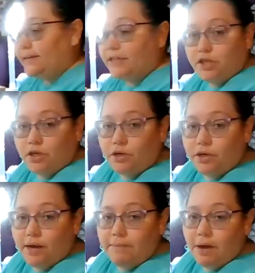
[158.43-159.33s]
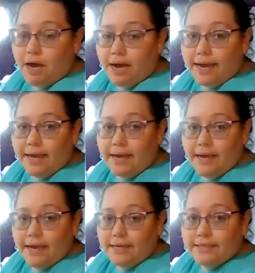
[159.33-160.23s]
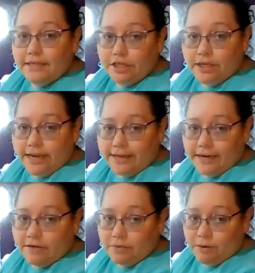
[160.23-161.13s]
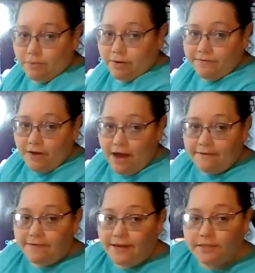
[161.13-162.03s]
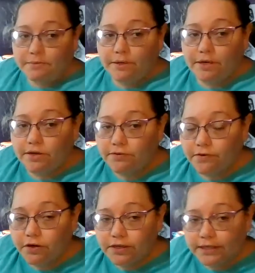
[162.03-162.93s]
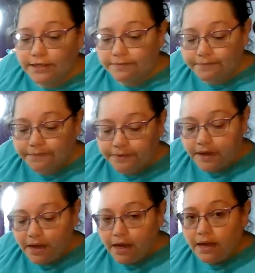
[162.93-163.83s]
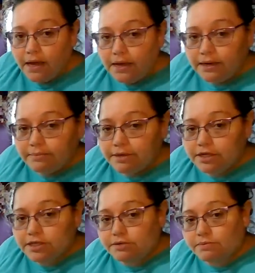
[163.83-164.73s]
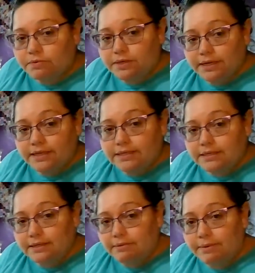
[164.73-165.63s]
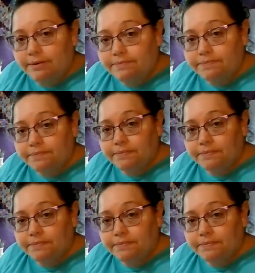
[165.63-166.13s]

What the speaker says: is to turn my stitch length down to 1.5. That's what we're going to do first. Just rotate this a little bit.